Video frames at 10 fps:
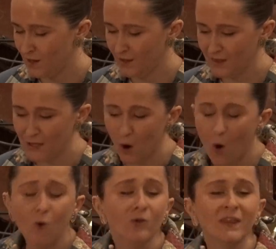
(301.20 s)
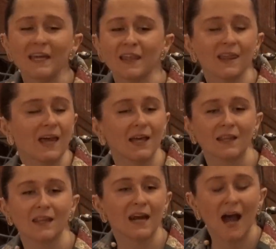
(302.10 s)
The only
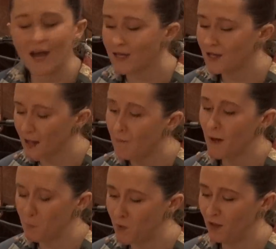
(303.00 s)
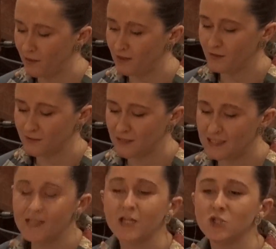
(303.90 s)
thing that I can come up with
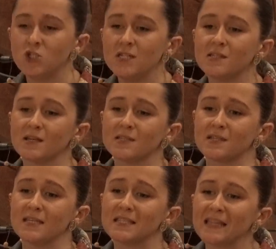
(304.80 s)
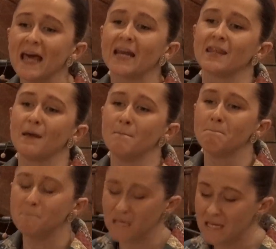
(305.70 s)
is that Jesus is letting
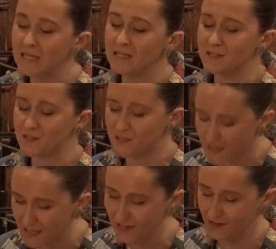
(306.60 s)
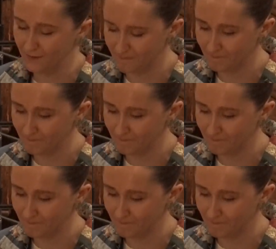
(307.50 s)
them be seen.